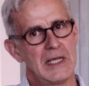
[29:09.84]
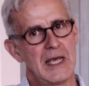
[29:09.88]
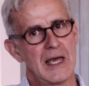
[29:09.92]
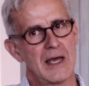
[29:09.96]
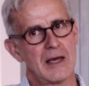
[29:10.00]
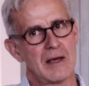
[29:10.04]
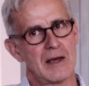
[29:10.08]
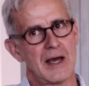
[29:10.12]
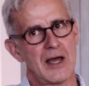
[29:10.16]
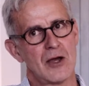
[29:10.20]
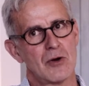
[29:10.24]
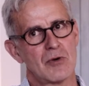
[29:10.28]

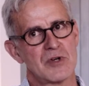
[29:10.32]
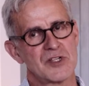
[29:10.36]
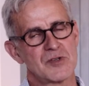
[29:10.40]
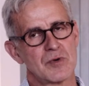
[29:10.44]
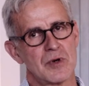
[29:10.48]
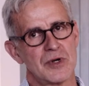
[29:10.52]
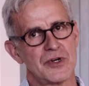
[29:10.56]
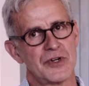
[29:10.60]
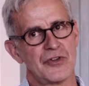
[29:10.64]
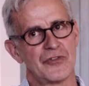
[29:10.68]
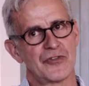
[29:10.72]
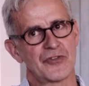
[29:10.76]
Yeah, I always
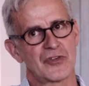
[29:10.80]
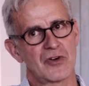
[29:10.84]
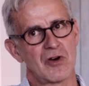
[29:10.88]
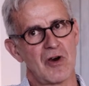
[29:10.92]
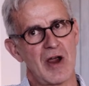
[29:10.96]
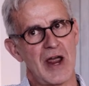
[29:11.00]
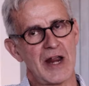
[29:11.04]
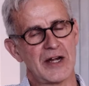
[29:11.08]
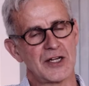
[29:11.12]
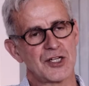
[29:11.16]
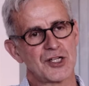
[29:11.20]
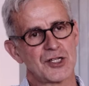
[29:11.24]
wanted to
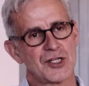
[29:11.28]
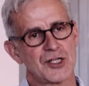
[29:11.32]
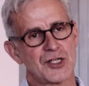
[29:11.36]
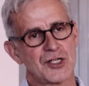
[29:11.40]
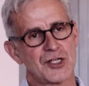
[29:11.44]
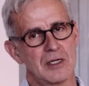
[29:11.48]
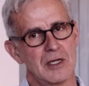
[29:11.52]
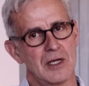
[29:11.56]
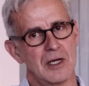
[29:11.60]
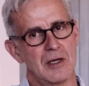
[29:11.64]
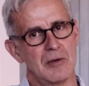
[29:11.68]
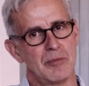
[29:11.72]

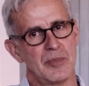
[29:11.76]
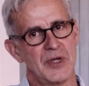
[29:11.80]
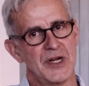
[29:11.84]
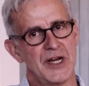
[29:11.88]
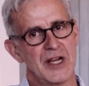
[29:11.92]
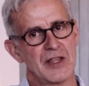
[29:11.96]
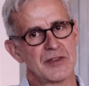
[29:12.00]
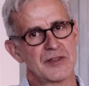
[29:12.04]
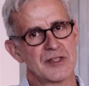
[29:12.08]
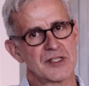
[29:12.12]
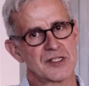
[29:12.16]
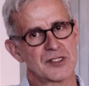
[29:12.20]
scratch
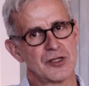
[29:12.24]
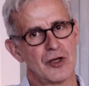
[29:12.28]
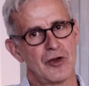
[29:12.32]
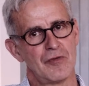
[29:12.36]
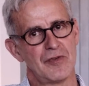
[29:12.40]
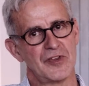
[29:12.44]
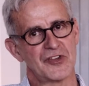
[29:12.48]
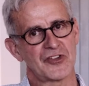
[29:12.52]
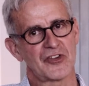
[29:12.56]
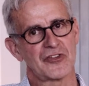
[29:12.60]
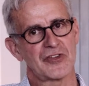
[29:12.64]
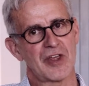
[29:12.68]
beneath the
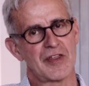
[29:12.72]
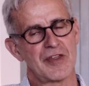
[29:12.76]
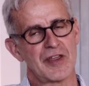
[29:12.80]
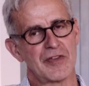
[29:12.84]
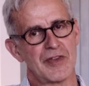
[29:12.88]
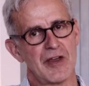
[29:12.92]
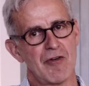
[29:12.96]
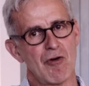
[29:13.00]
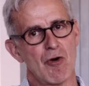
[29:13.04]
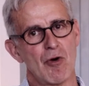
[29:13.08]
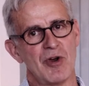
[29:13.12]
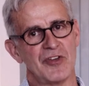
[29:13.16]
surface, because I think
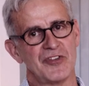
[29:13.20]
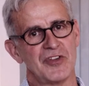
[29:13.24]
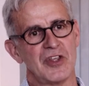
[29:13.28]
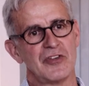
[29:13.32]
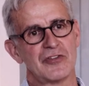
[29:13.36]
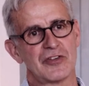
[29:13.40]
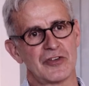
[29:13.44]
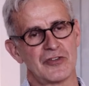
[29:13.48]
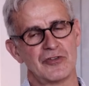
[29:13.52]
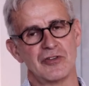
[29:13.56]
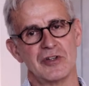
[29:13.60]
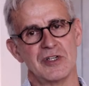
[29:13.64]
there always
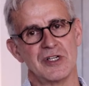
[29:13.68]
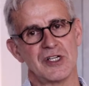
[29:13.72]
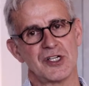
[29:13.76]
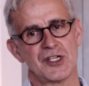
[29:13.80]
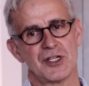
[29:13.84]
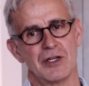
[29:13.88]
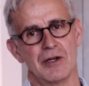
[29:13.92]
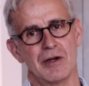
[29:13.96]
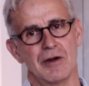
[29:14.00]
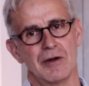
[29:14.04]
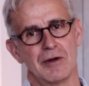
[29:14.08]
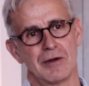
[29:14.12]
is a
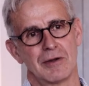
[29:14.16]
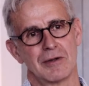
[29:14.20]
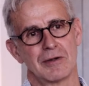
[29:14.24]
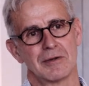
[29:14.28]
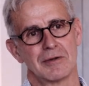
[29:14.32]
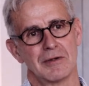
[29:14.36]
tradition.